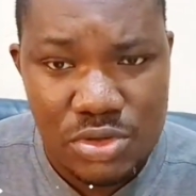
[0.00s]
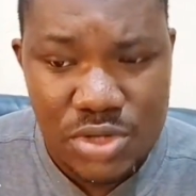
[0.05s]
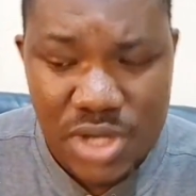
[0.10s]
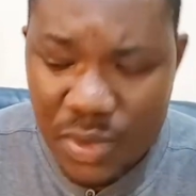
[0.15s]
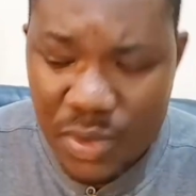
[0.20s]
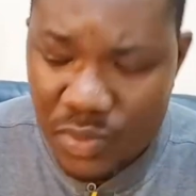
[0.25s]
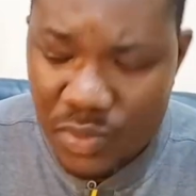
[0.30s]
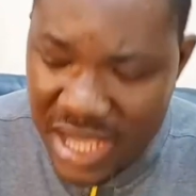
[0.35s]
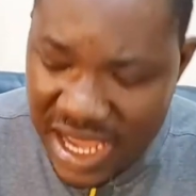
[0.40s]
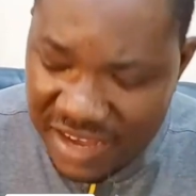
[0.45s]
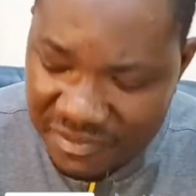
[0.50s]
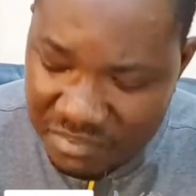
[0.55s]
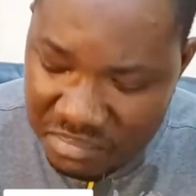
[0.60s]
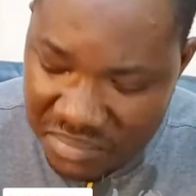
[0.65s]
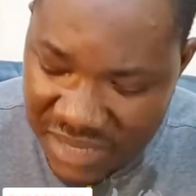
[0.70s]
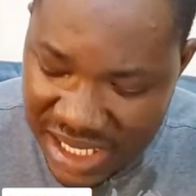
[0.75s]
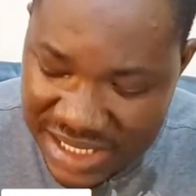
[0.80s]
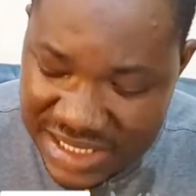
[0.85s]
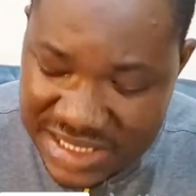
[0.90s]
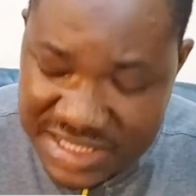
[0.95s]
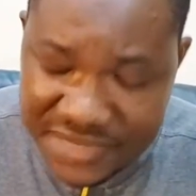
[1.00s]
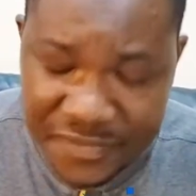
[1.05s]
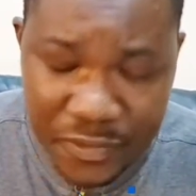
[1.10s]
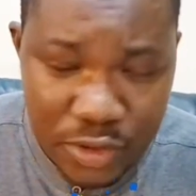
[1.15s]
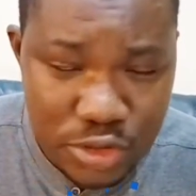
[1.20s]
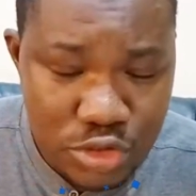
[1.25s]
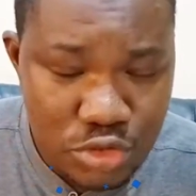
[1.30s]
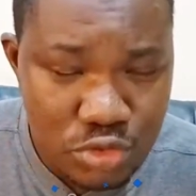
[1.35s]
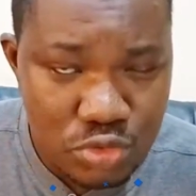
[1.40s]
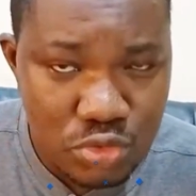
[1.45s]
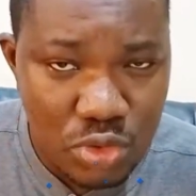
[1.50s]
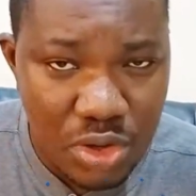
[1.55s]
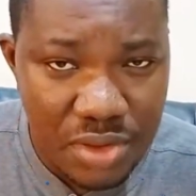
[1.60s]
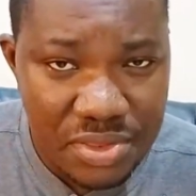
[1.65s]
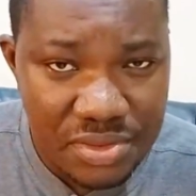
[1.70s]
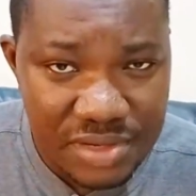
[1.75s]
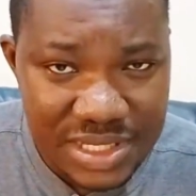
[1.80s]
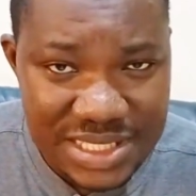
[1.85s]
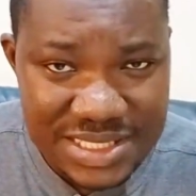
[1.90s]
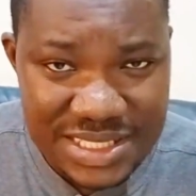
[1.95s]
We have managed for 2 or
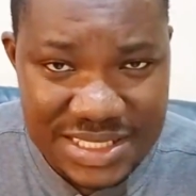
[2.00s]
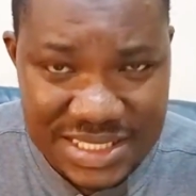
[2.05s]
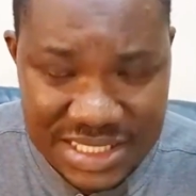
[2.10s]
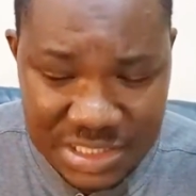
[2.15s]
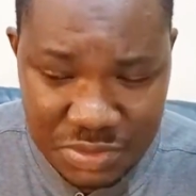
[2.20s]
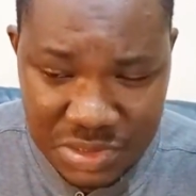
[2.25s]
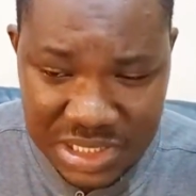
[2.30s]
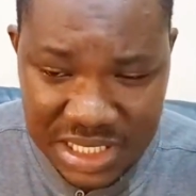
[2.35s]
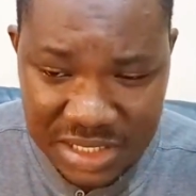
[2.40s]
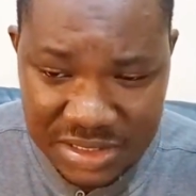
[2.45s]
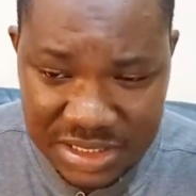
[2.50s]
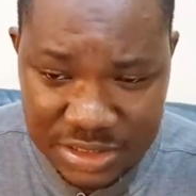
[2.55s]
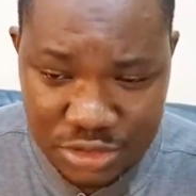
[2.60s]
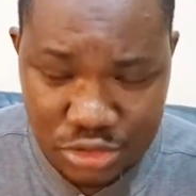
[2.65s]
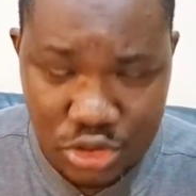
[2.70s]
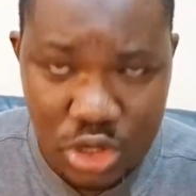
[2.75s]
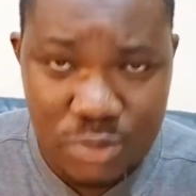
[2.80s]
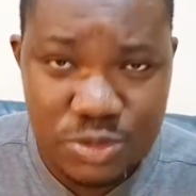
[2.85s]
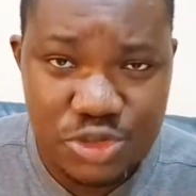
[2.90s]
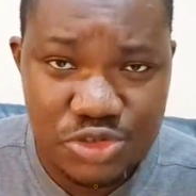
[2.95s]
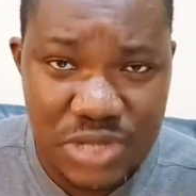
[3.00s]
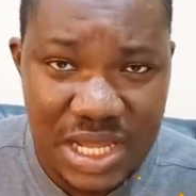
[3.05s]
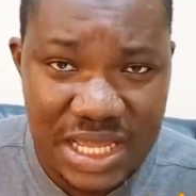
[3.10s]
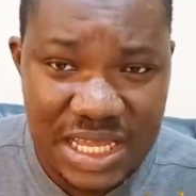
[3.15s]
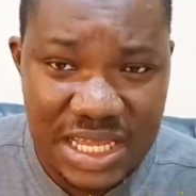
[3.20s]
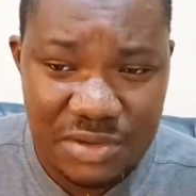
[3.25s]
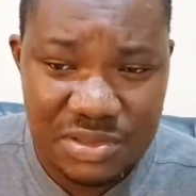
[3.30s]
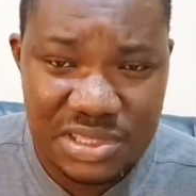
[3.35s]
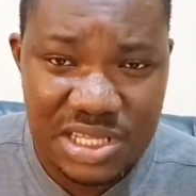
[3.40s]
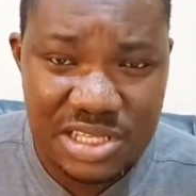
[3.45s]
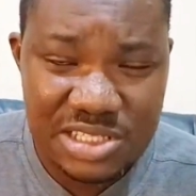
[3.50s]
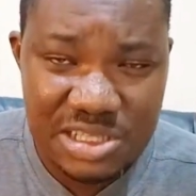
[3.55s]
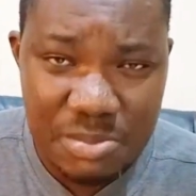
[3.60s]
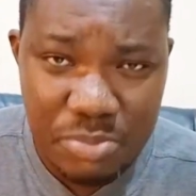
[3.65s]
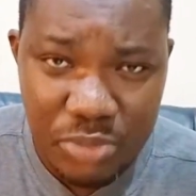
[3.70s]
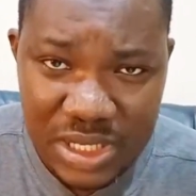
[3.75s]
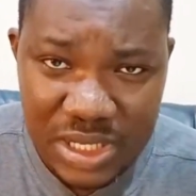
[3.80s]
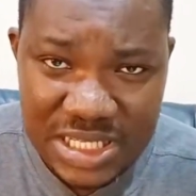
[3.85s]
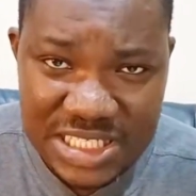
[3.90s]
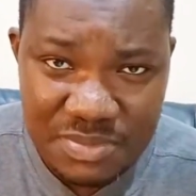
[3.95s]
3 seasons without the top striker, without a
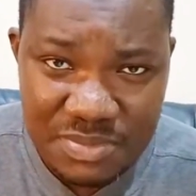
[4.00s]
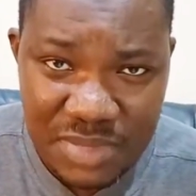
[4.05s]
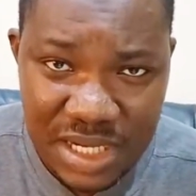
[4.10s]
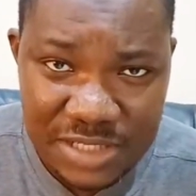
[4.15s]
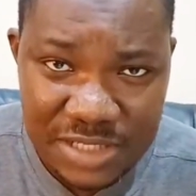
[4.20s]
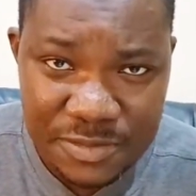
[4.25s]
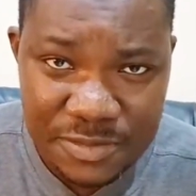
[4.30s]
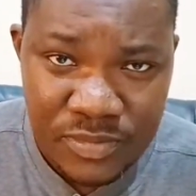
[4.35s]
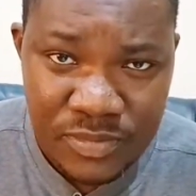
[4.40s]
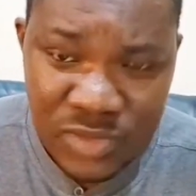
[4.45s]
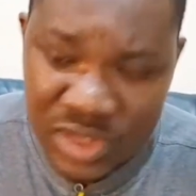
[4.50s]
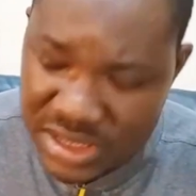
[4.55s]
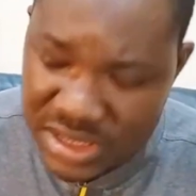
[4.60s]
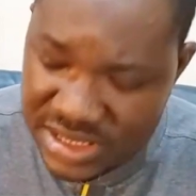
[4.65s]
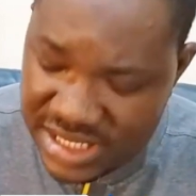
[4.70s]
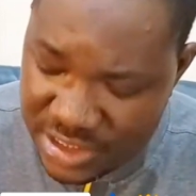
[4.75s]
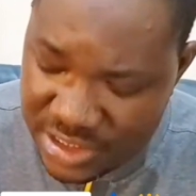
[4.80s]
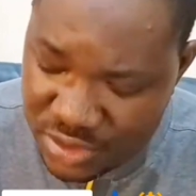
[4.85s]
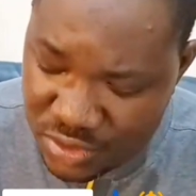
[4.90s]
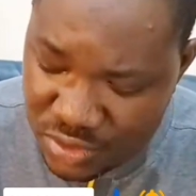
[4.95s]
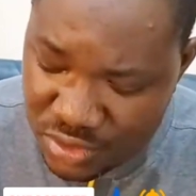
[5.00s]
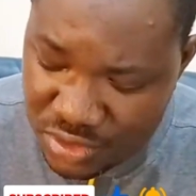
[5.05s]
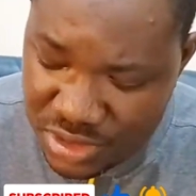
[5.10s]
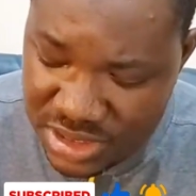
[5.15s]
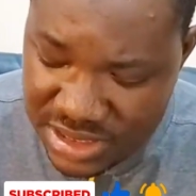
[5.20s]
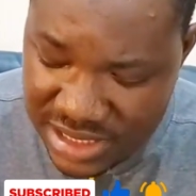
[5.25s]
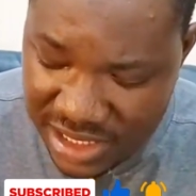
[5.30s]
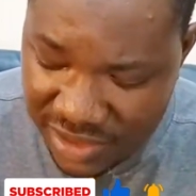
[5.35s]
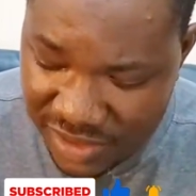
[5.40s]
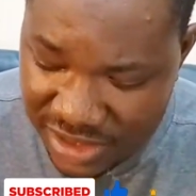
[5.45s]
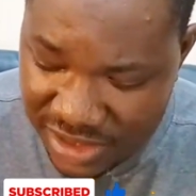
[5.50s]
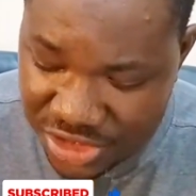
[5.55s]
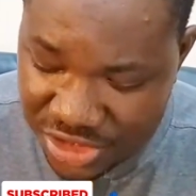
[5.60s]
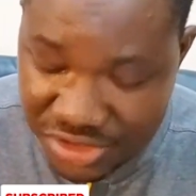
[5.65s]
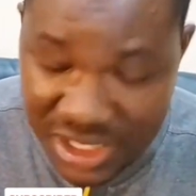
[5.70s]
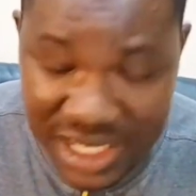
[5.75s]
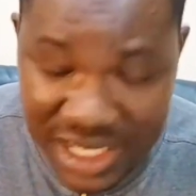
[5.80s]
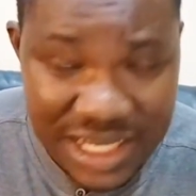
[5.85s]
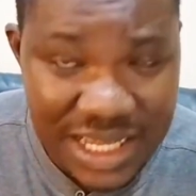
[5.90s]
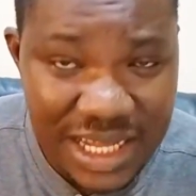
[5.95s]
points man. Jesus, who is our
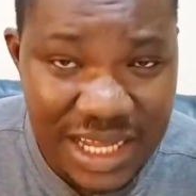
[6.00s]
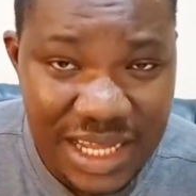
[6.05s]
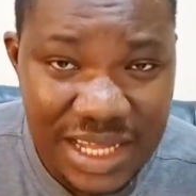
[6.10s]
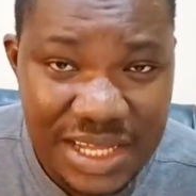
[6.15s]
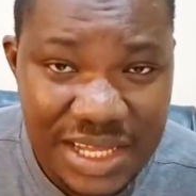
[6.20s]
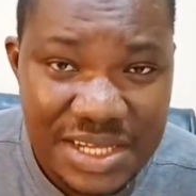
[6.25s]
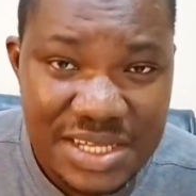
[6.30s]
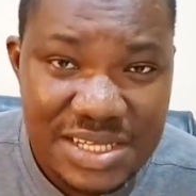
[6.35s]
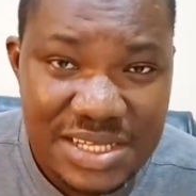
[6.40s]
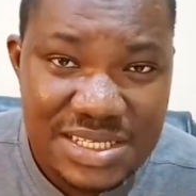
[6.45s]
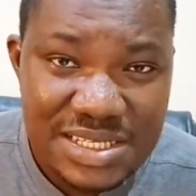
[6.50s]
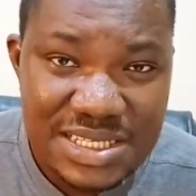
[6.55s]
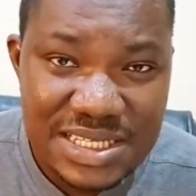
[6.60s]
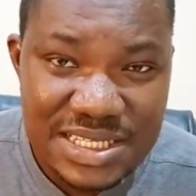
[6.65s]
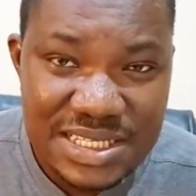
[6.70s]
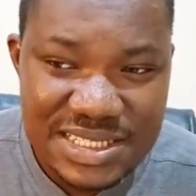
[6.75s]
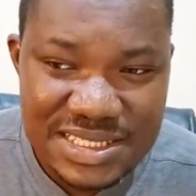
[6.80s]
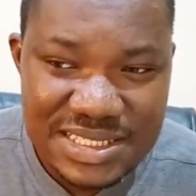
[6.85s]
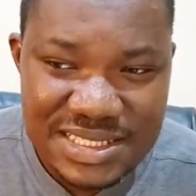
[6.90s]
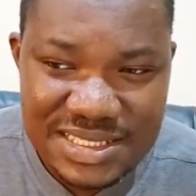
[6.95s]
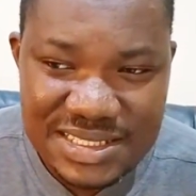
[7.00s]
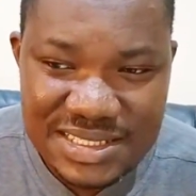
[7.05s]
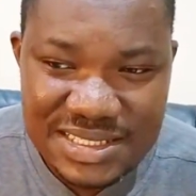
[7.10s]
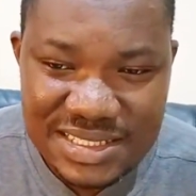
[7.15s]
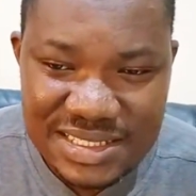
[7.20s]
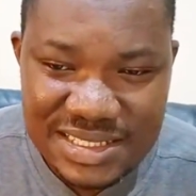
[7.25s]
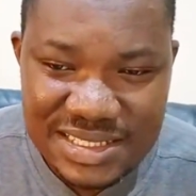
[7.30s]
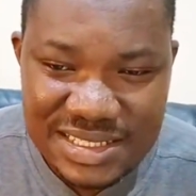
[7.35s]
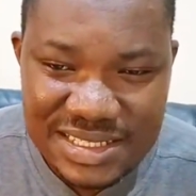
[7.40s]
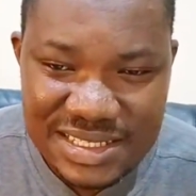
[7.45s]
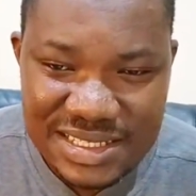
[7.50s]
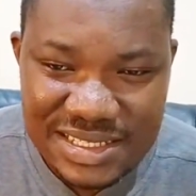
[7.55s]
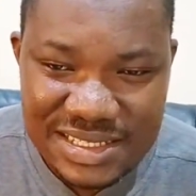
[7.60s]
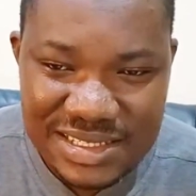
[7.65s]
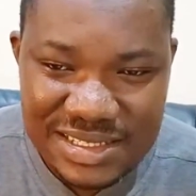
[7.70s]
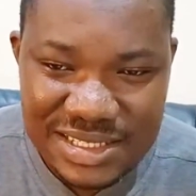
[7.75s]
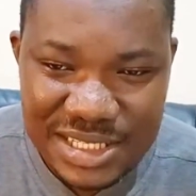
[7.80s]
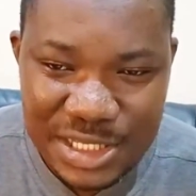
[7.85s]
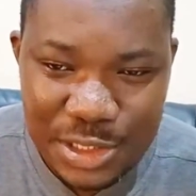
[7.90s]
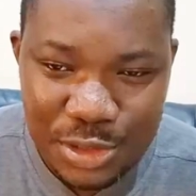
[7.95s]
striker, is
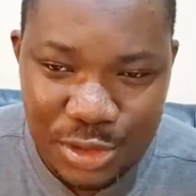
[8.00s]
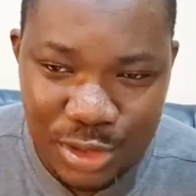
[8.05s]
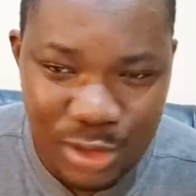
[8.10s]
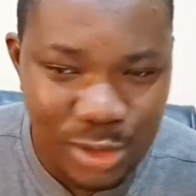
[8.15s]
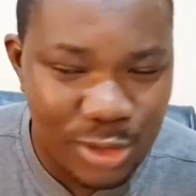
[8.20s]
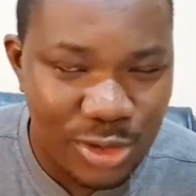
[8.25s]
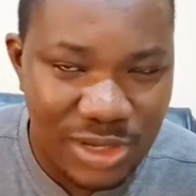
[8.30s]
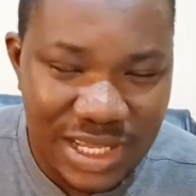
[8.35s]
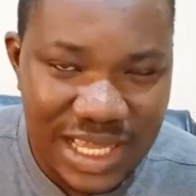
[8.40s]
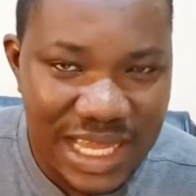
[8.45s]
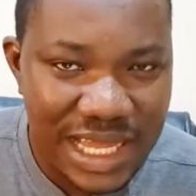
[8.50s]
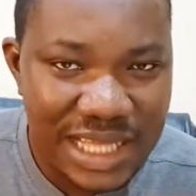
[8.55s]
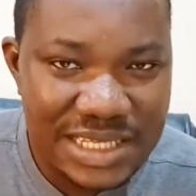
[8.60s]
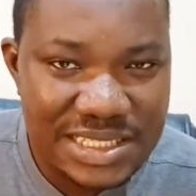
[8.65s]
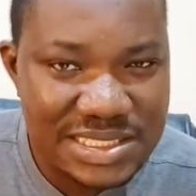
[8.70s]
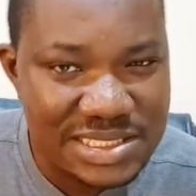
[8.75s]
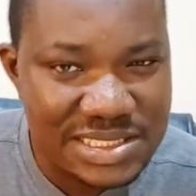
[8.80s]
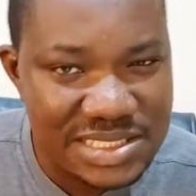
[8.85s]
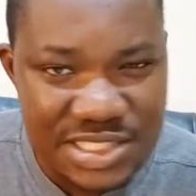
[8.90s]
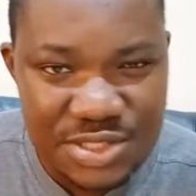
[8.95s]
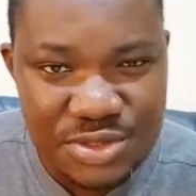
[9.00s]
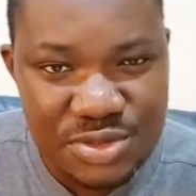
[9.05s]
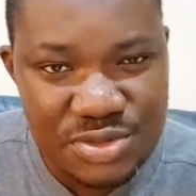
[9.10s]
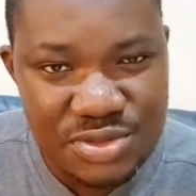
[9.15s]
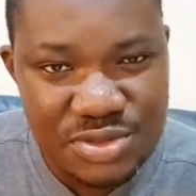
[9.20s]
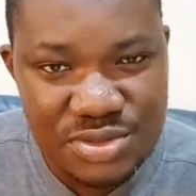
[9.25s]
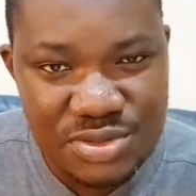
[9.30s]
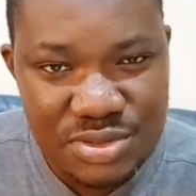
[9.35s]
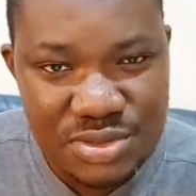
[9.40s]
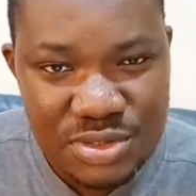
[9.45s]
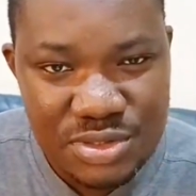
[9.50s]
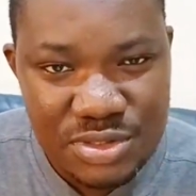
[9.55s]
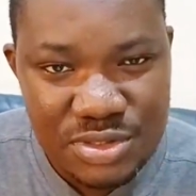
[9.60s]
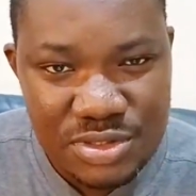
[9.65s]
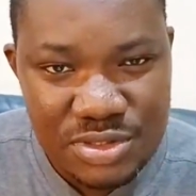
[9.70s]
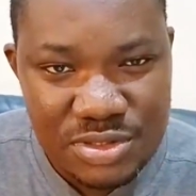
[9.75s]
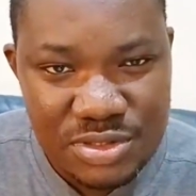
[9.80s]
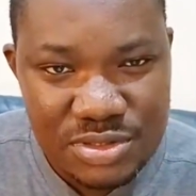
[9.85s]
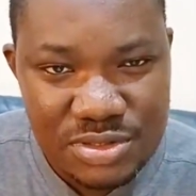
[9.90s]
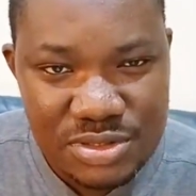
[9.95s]
no longer the Jesus
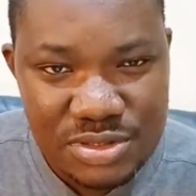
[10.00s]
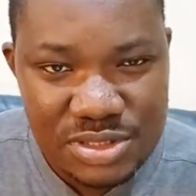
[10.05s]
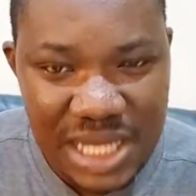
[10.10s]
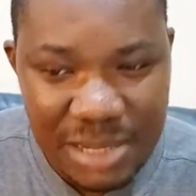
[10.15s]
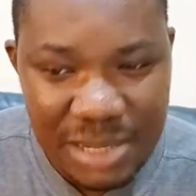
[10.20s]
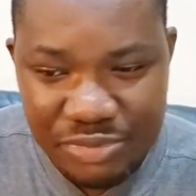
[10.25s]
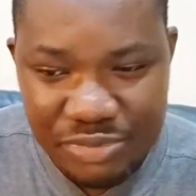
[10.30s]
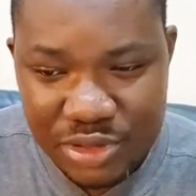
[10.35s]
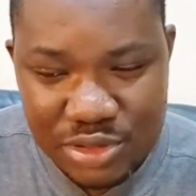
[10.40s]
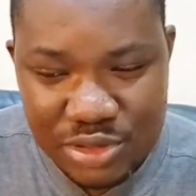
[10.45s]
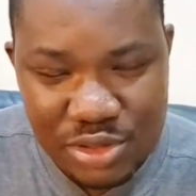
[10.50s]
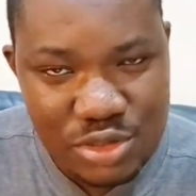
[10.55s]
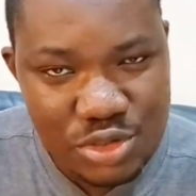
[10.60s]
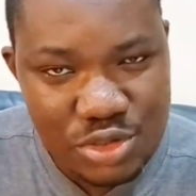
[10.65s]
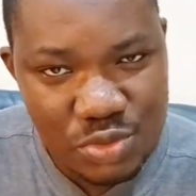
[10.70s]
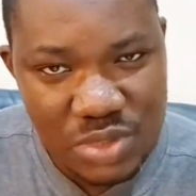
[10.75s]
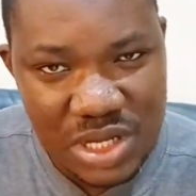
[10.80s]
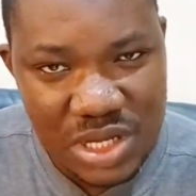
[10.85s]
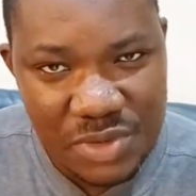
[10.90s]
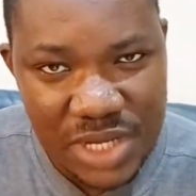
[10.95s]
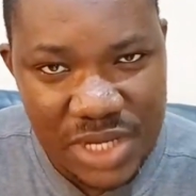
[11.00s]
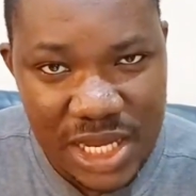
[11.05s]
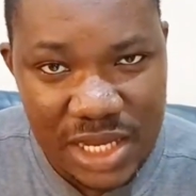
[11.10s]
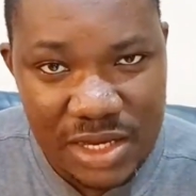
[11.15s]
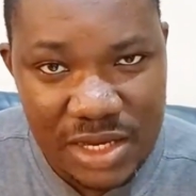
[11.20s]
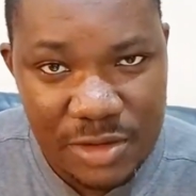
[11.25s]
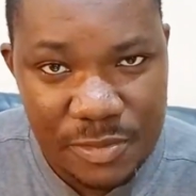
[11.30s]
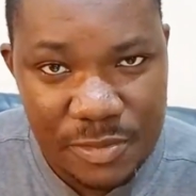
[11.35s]
that brought us to where we are.